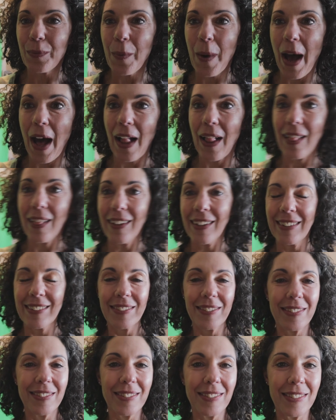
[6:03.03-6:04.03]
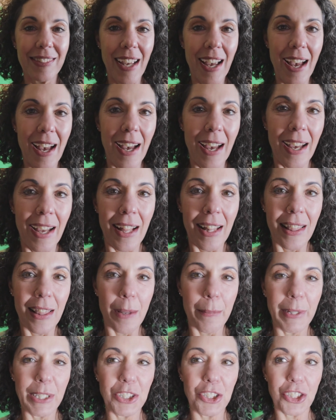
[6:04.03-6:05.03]
as well.
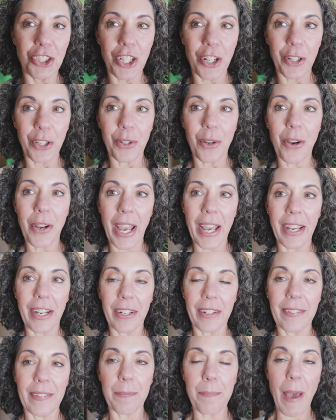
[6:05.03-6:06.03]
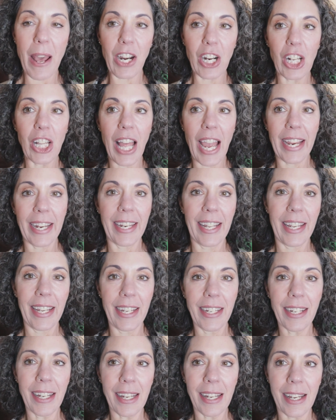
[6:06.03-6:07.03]
Let me show you. Okay, here's better
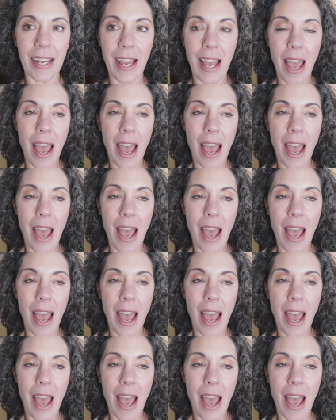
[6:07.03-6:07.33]
lighting.